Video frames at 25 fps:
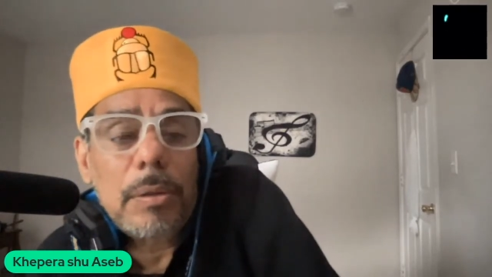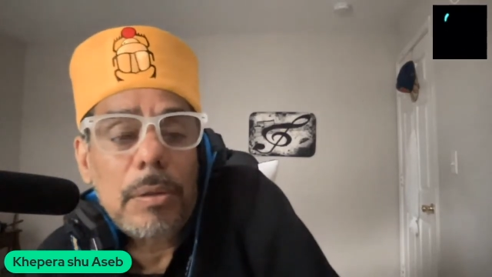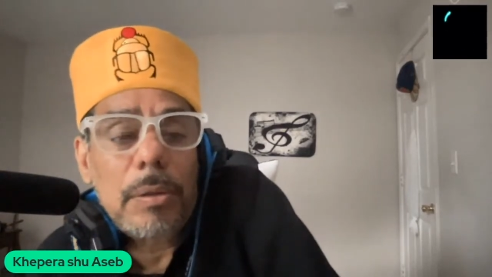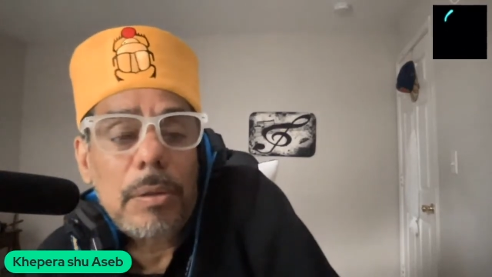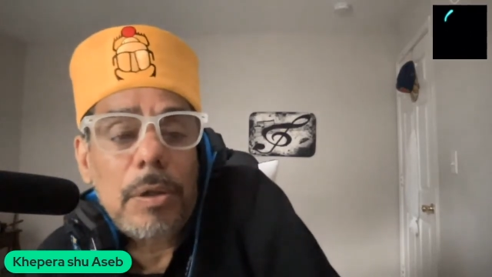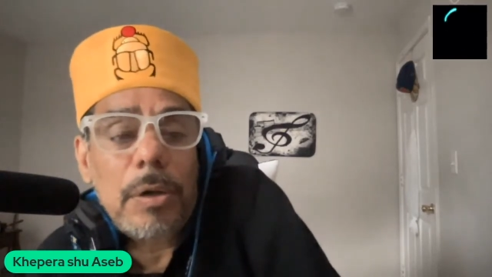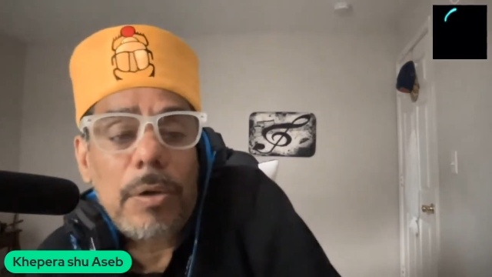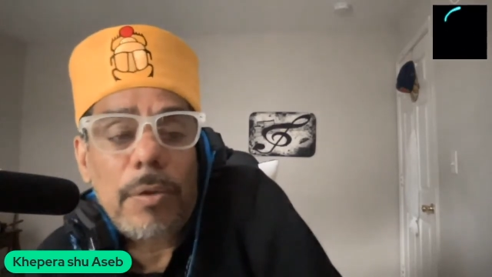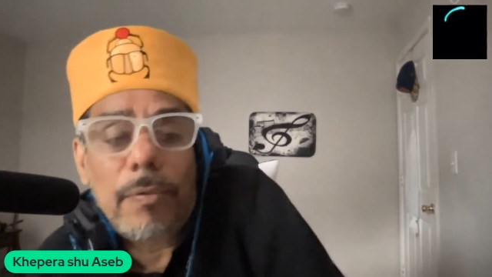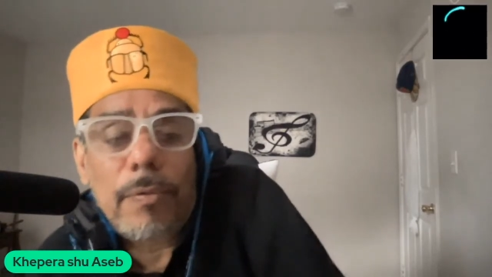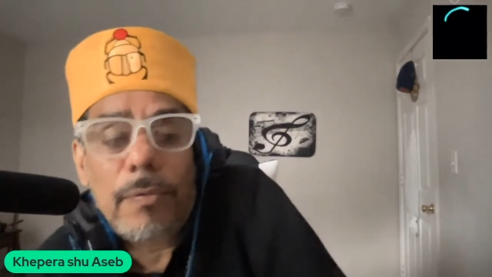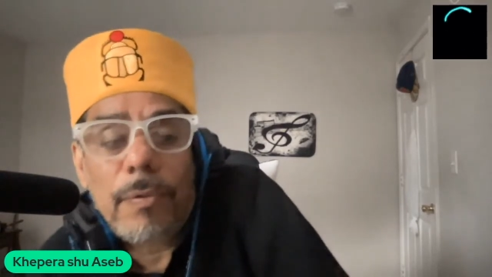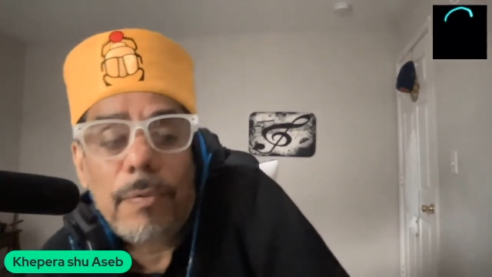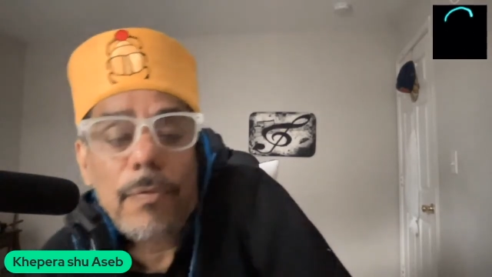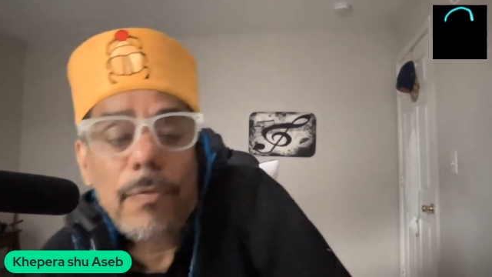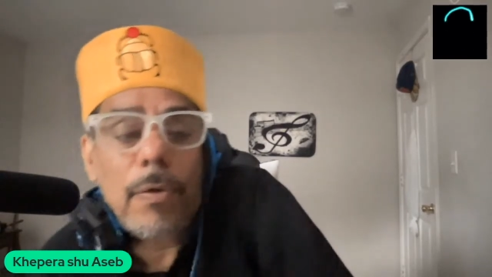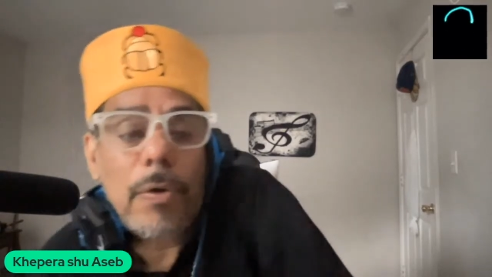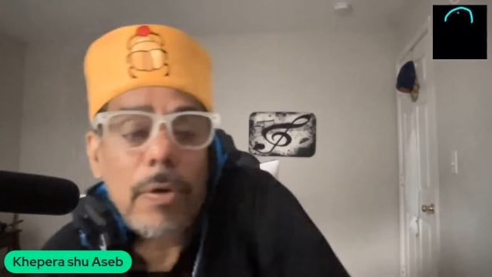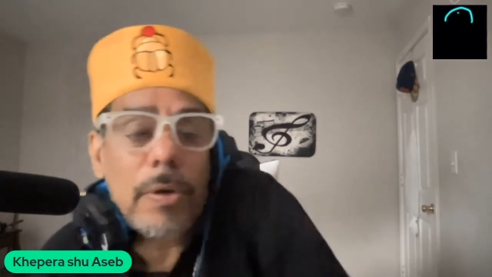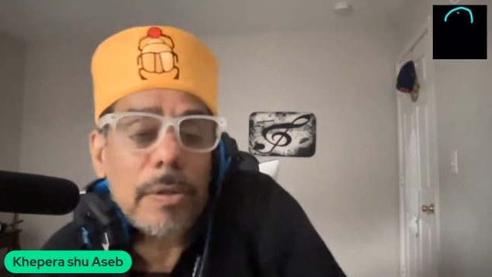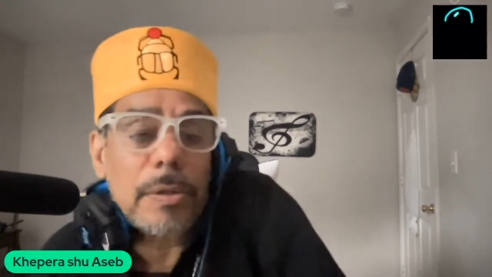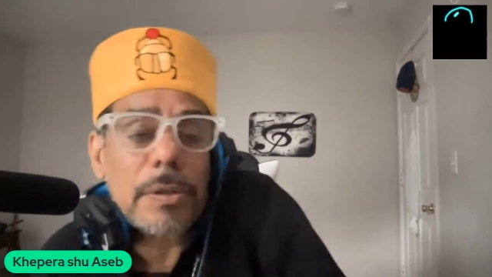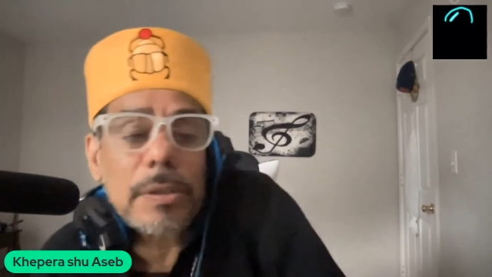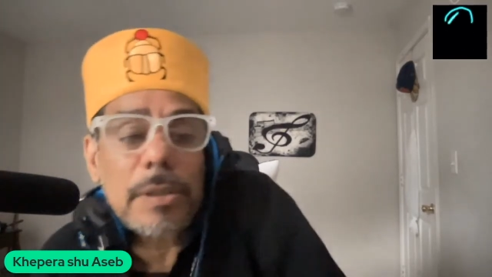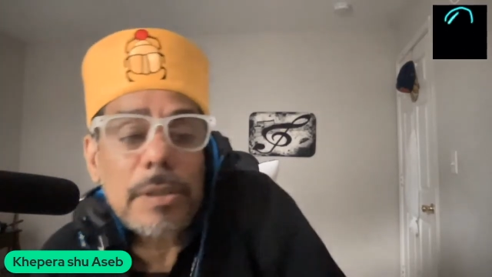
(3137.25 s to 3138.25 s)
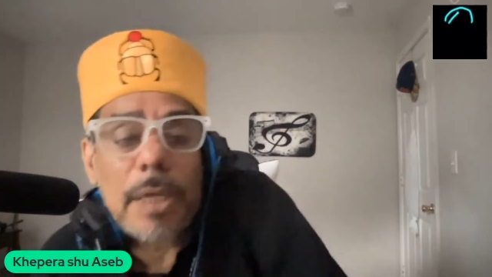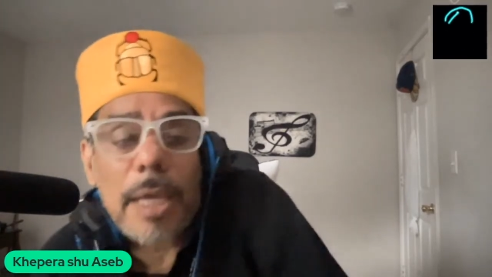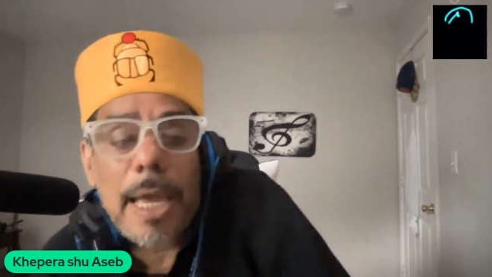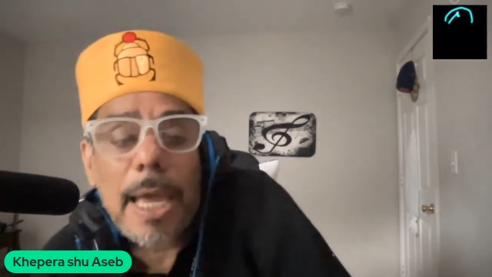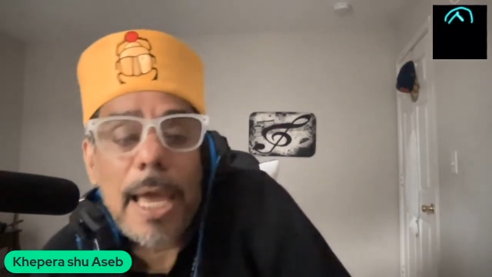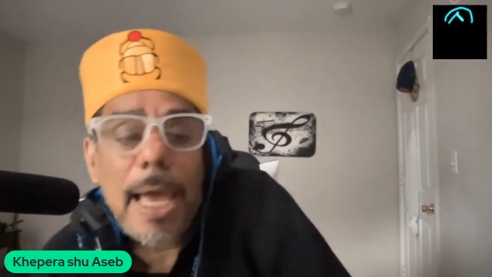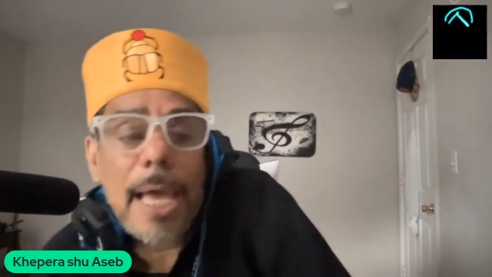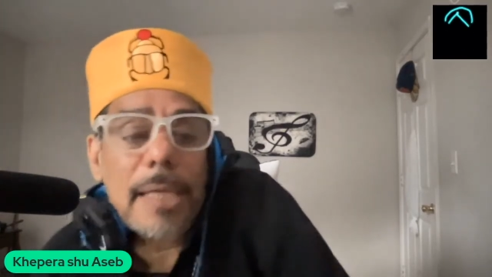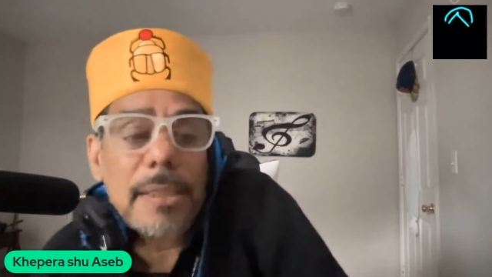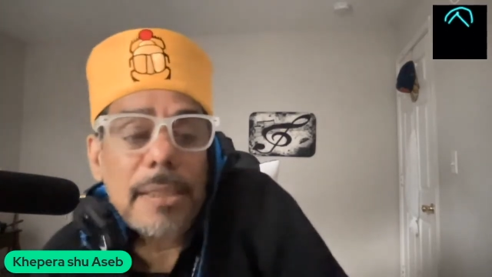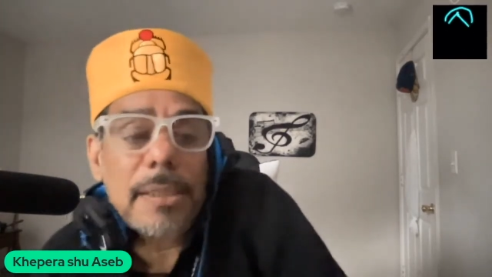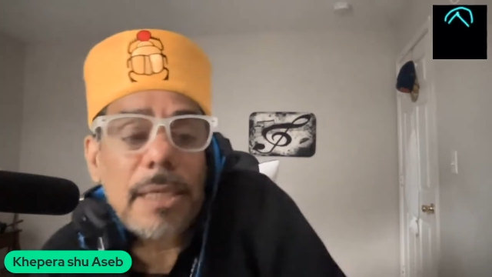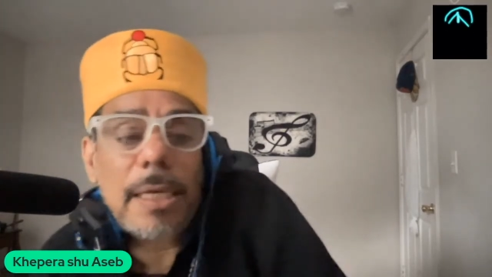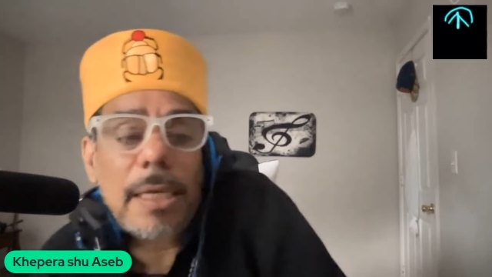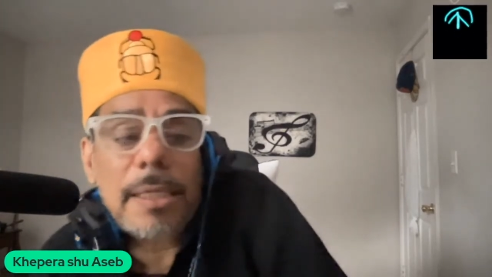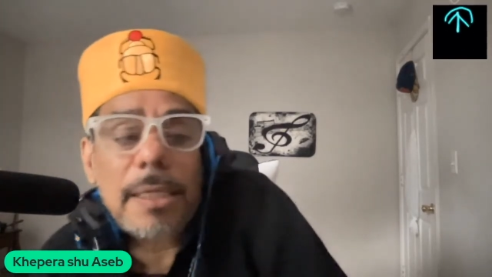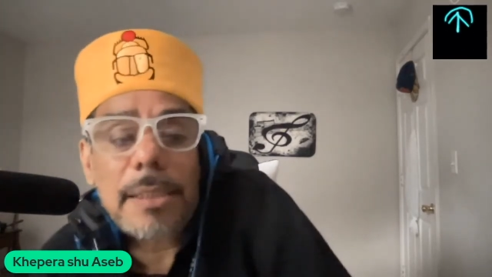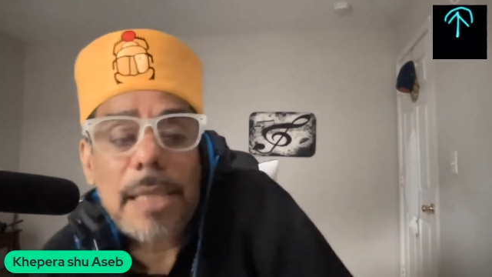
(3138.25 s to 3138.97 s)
You know, reverse. It has a